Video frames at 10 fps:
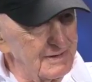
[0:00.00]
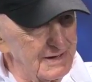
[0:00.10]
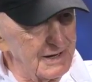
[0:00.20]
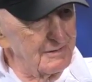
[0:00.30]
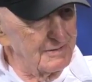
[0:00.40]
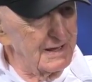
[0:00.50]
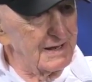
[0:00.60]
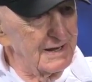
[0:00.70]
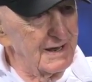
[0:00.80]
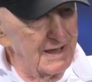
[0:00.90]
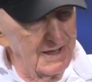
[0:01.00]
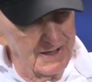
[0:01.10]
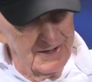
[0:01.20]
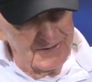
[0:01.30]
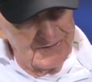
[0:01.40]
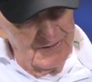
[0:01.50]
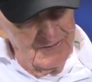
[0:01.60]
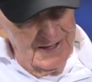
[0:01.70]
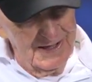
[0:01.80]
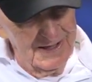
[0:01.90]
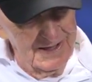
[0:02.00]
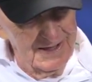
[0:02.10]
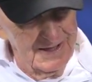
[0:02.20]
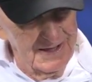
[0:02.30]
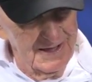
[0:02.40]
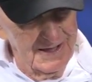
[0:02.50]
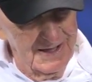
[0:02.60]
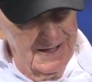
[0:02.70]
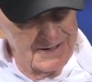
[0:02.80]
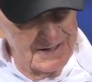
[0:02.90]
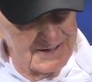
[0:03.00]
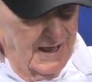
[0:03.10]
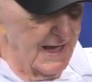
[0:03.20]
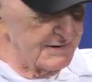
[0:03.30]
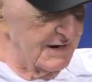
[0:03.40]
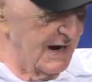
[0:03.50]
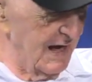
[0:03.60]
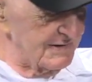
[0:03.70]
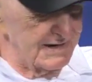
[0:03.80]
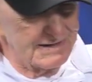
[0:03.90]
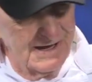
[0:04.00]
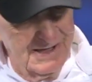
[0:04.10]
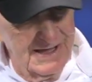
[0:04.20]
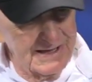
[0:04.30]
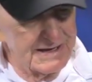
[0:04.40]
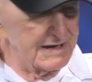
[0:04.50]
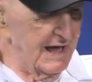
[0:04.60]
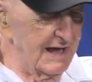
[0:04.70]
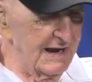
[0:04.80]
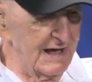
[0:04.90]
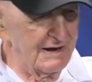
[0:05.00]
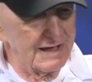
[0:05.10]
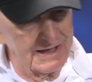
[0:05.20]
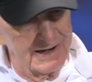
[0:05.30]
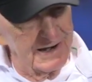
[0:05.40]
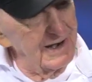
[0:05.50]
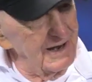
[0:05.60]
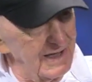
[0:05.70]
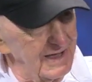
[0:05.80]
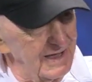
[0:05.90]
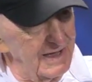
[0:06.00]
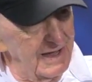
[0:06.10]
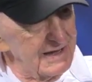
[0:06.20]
little bit, so I asked the doctor, I said, I get the hell out of here. He